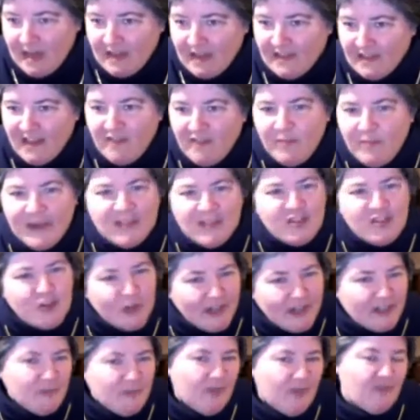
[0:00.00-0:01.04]
They've been
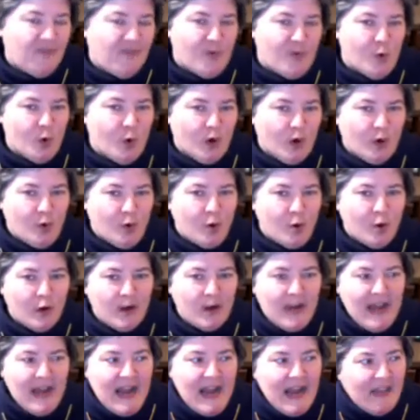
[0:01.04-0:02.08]
tricked before,
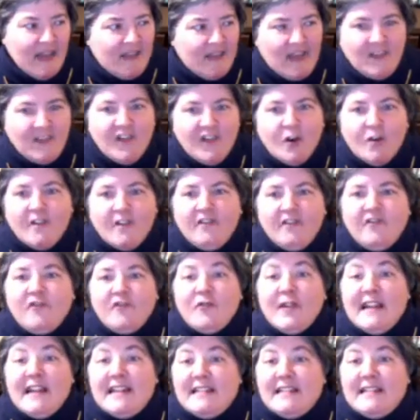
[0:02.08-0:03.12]
or they've heard of
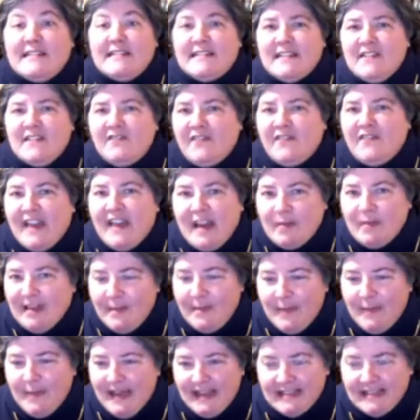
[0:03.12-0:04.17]
friends and
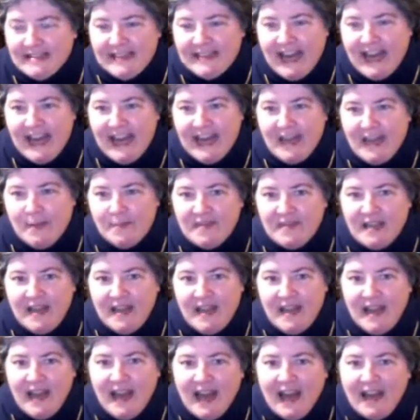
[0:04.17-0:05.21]
family being scammed,
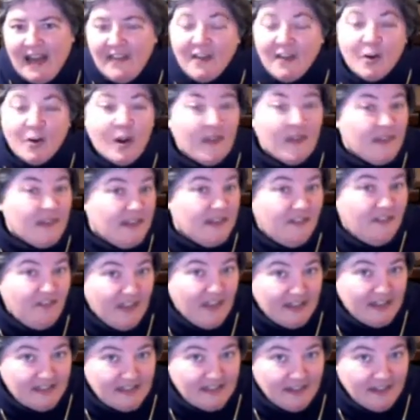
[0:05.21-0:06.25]
and they're on the
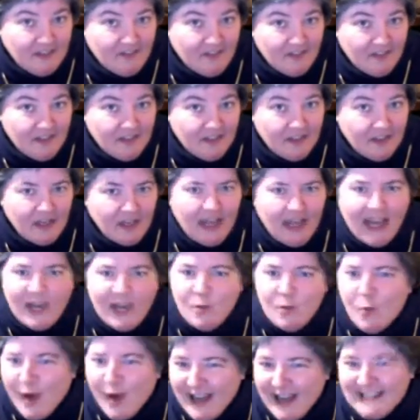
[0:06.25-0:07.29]
defensive,
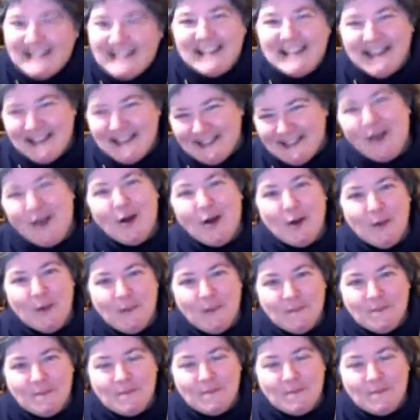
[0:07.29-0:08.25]
and wisely so.